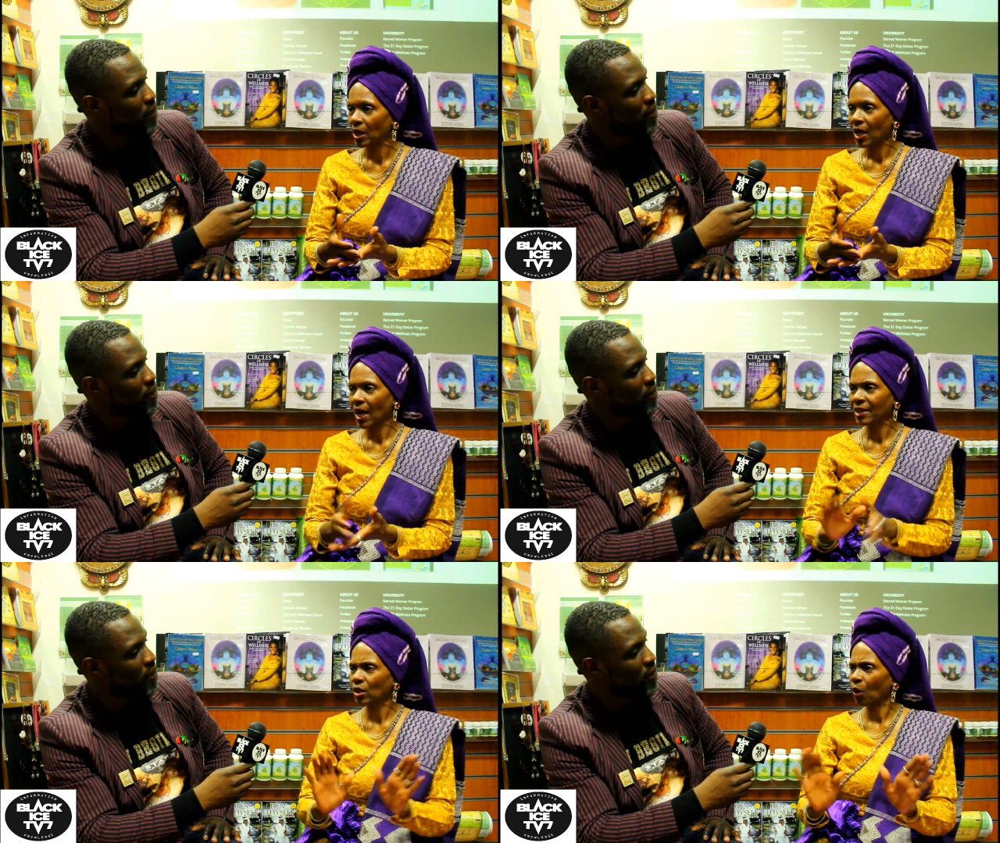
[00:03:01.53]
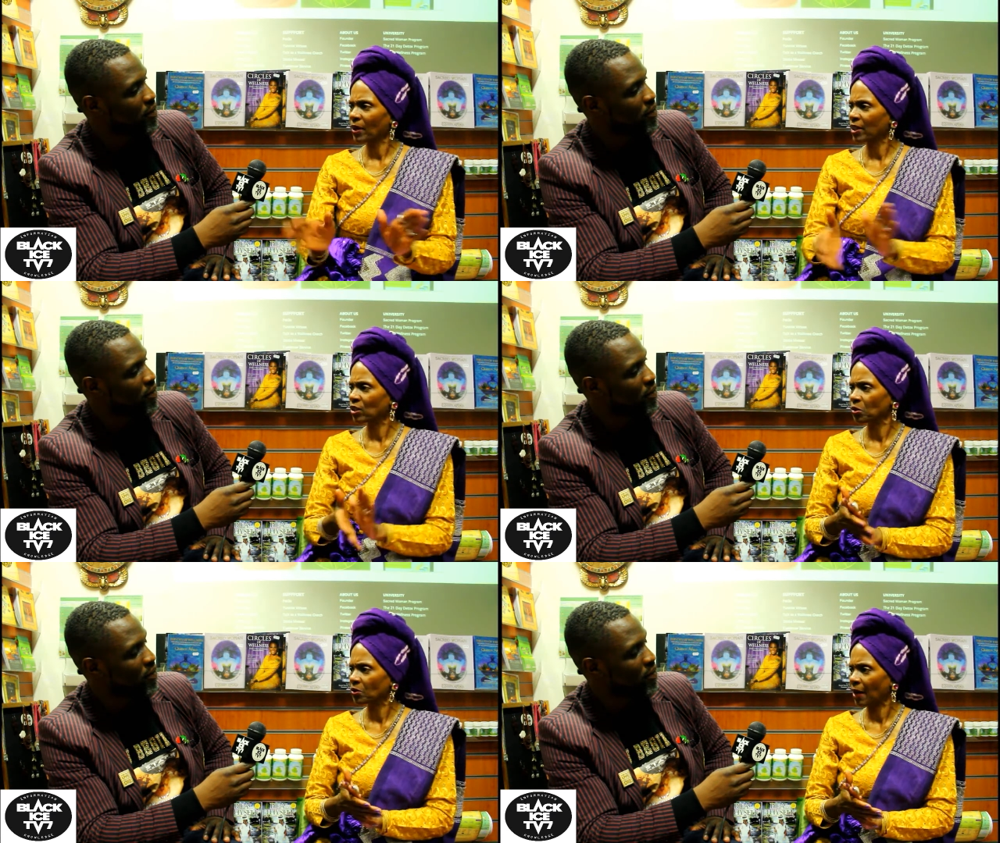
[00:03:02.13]
Speaker 1: And so we can do
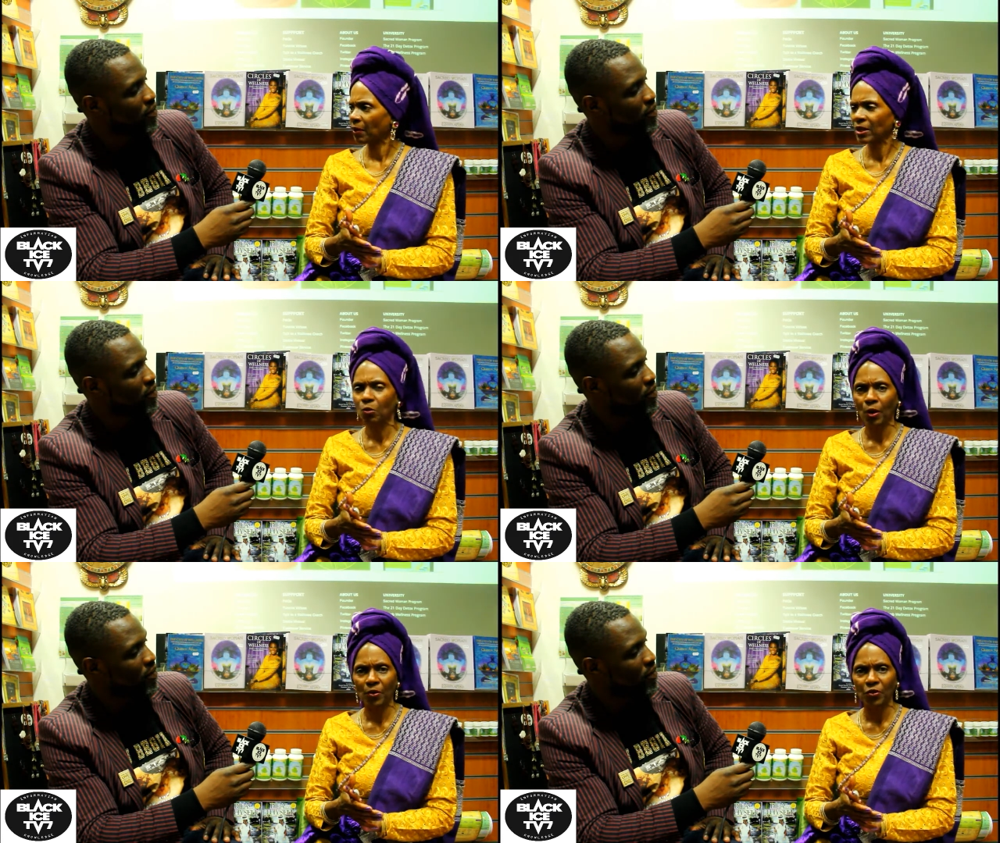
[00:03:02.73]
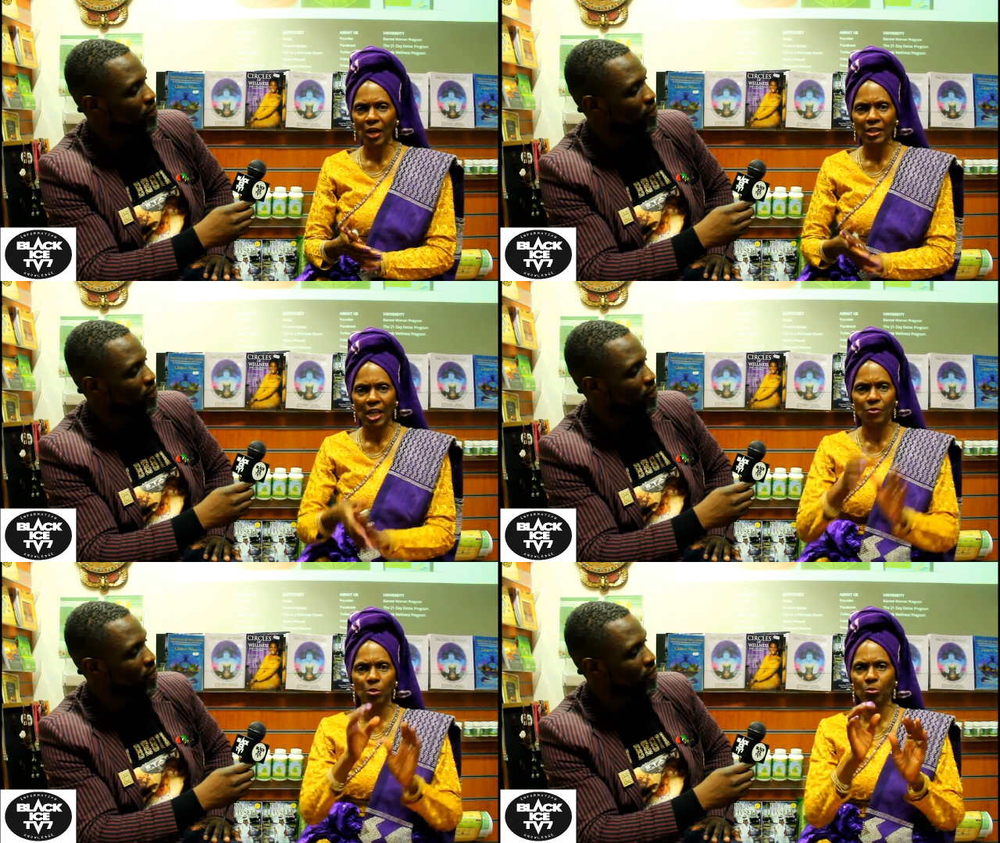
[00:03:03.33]
that. We can work with that. Gave
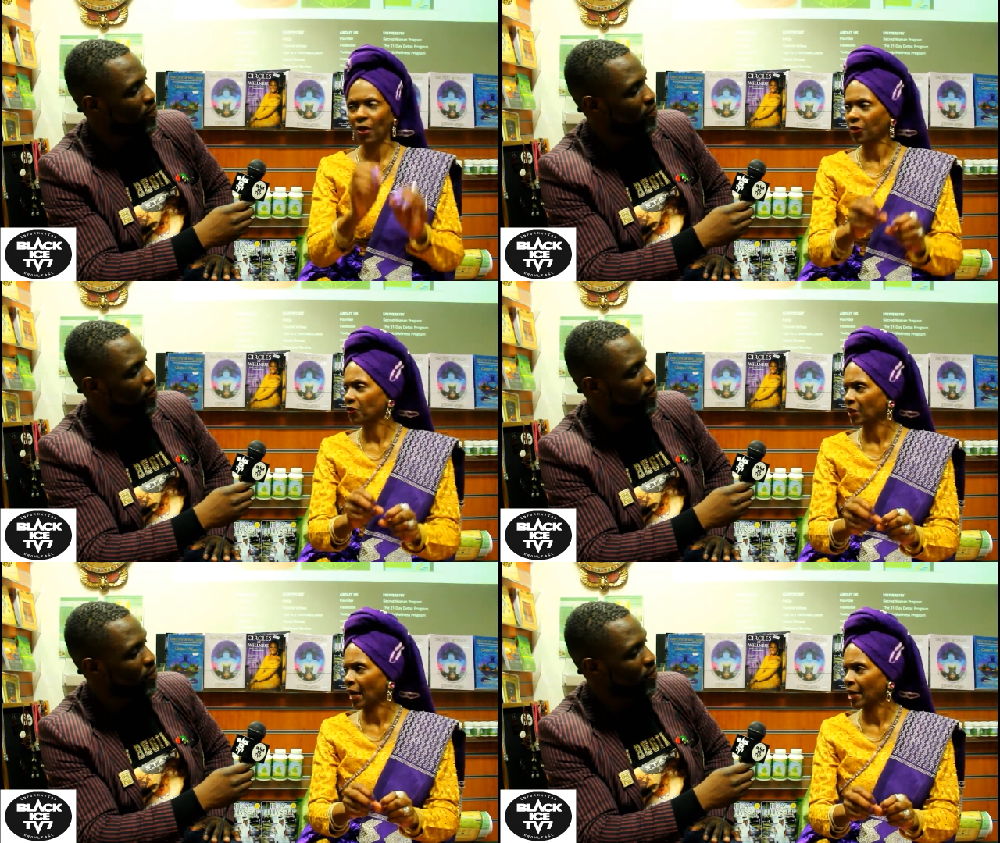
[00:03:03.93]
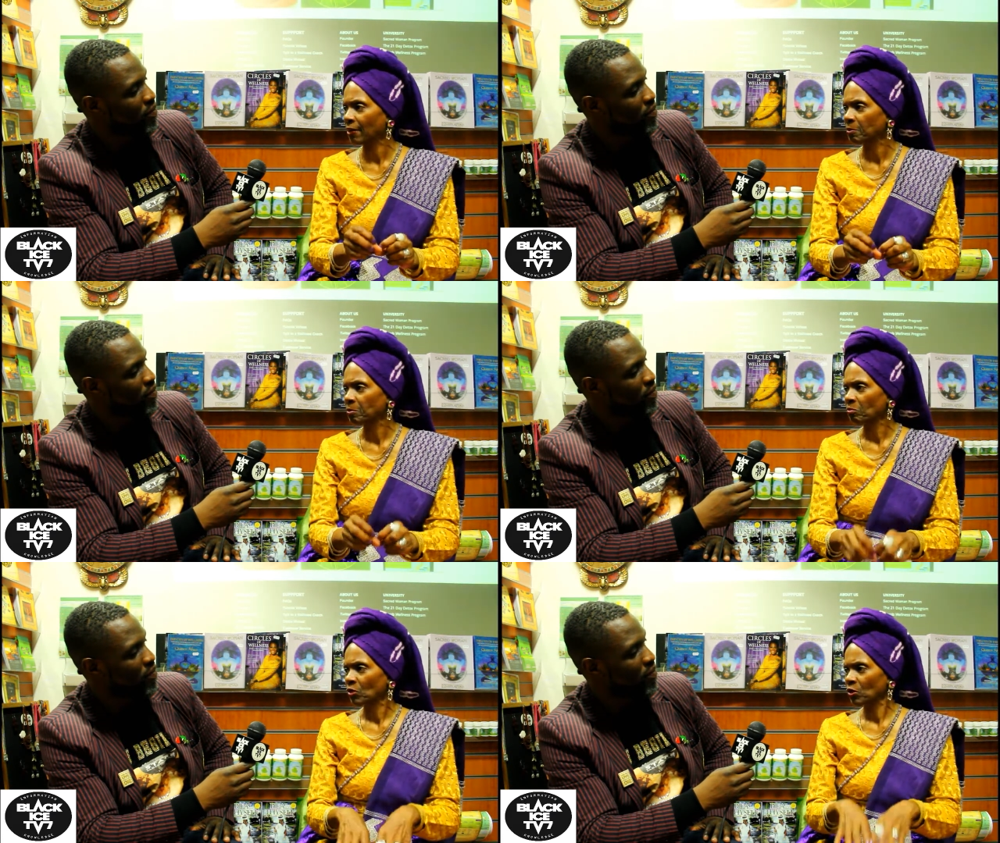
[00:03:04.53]
the breath of life,
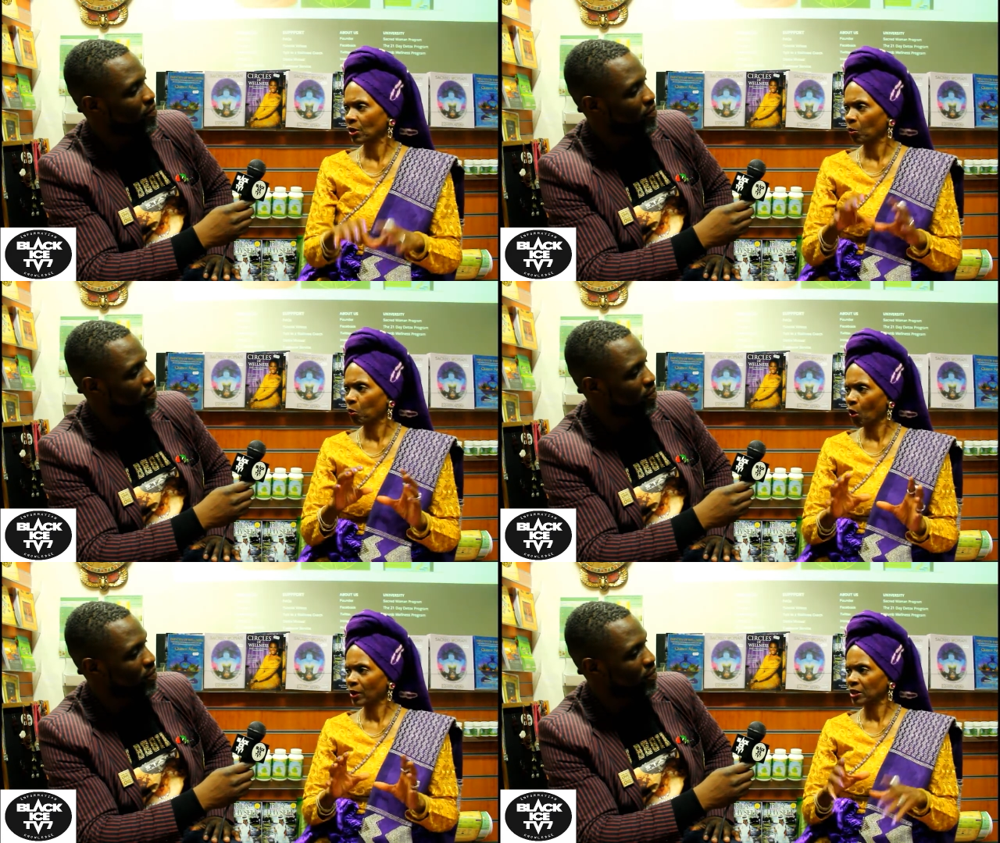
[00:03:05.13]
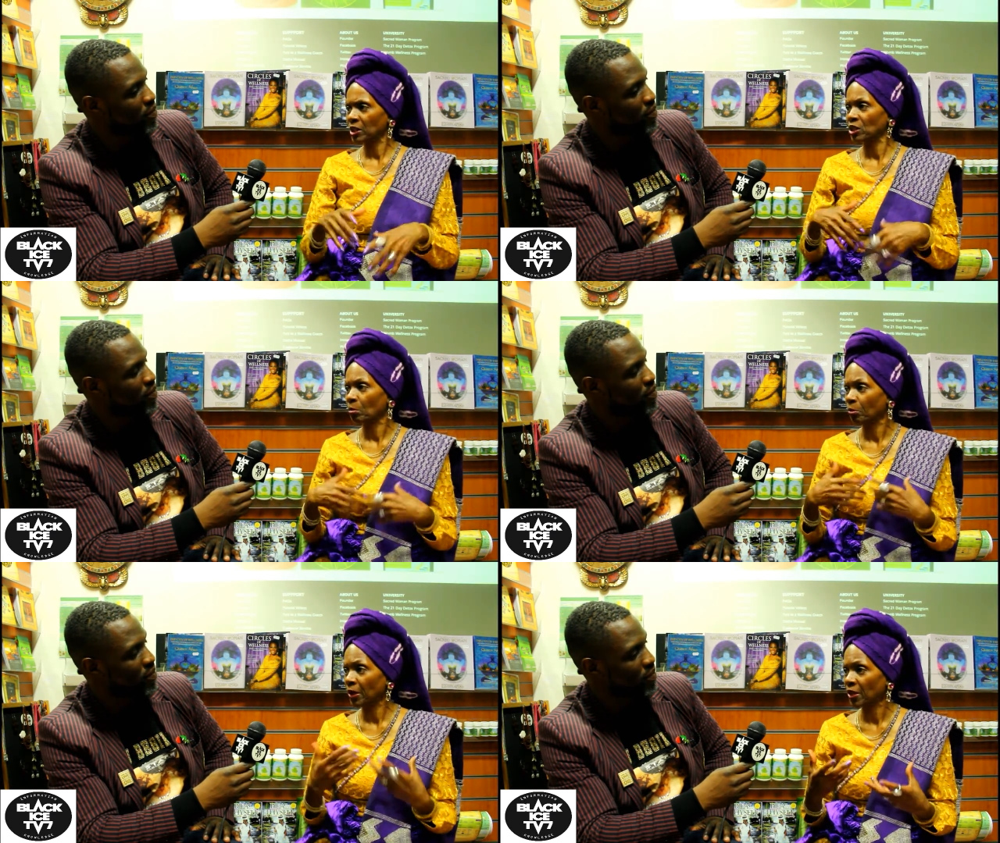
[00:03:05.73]
some water, just some
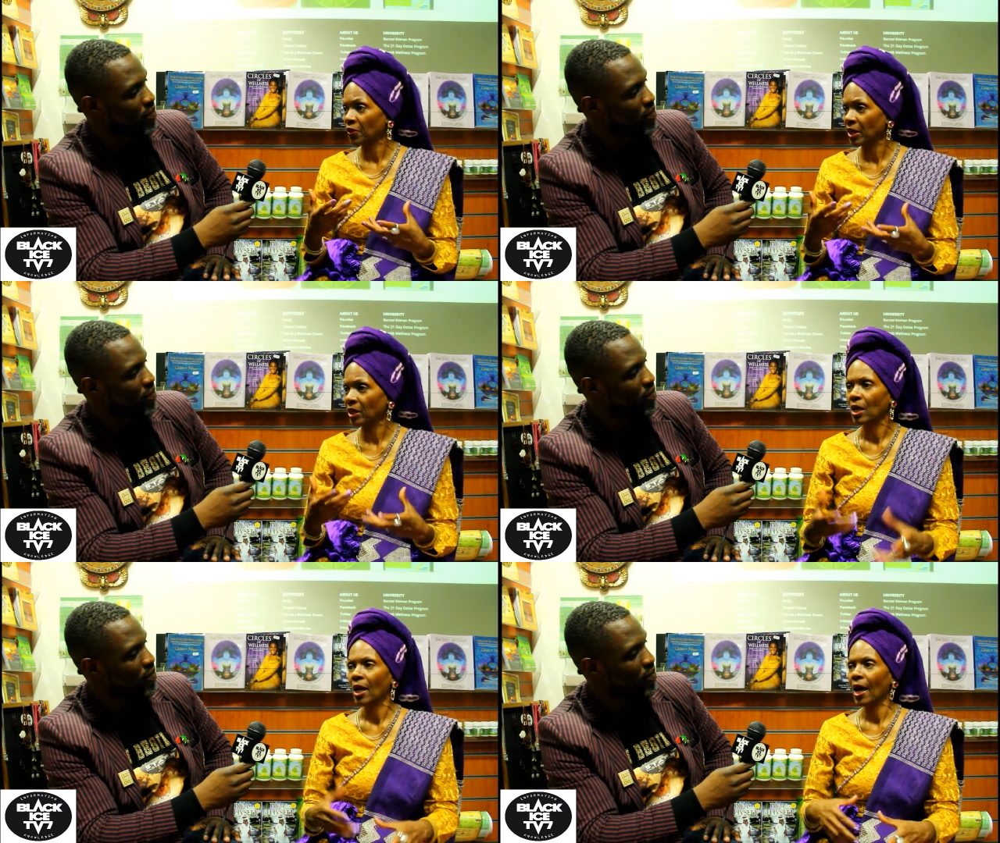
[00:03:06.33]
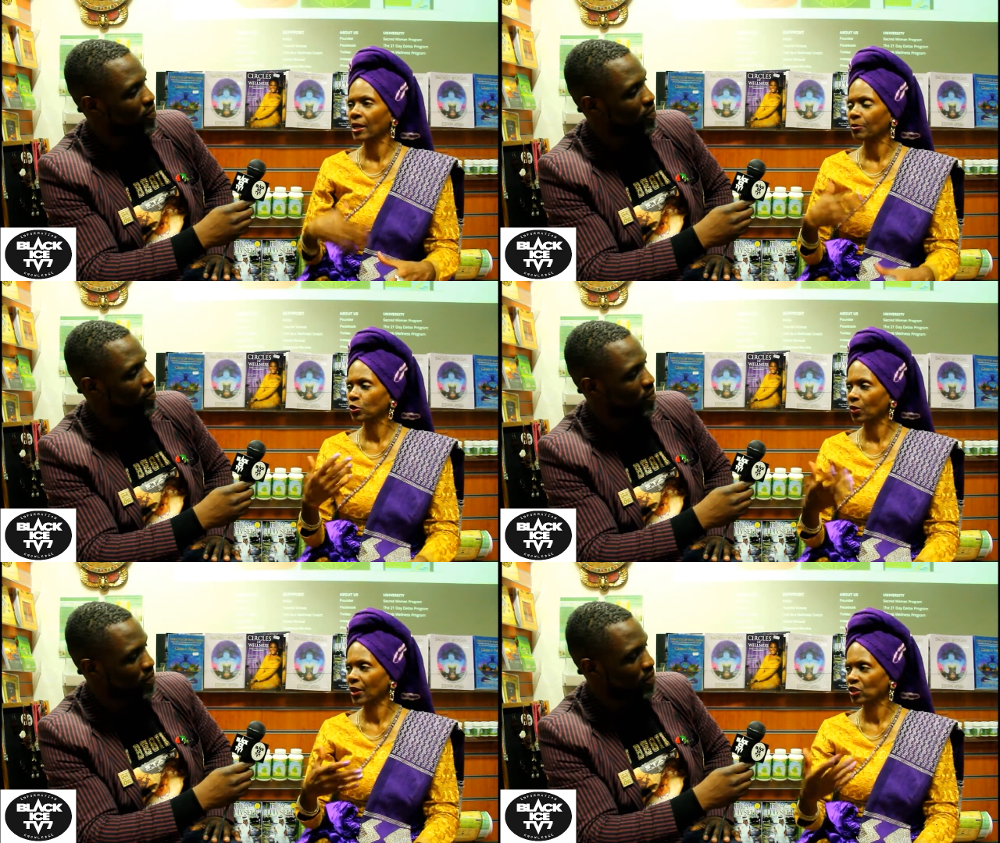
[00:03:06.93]
breathing, and I'm sure that